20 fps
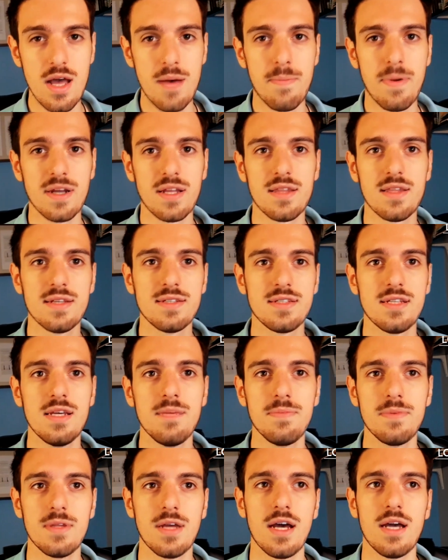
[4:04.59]
but at the
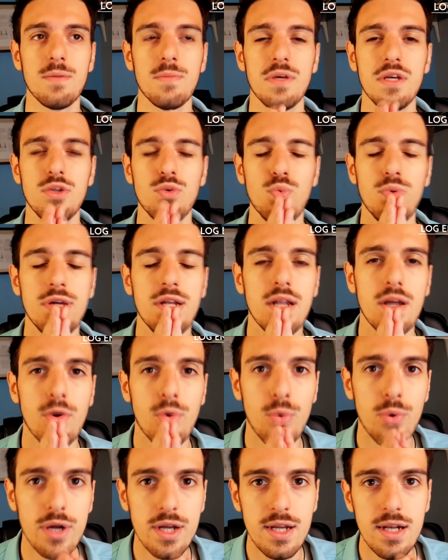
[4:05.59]
same time it will
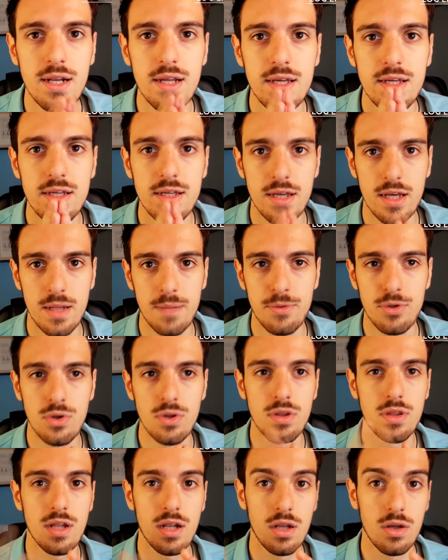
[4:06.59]
really help you
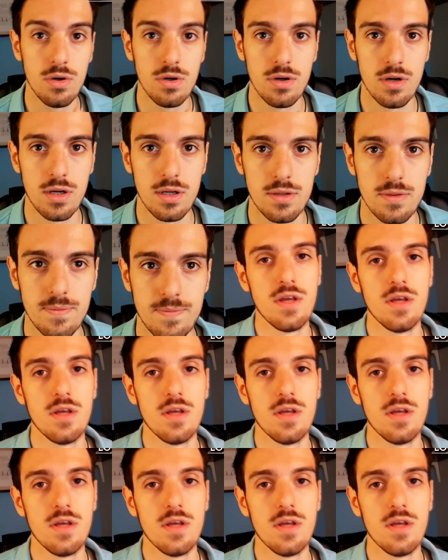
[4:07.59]
in the long run.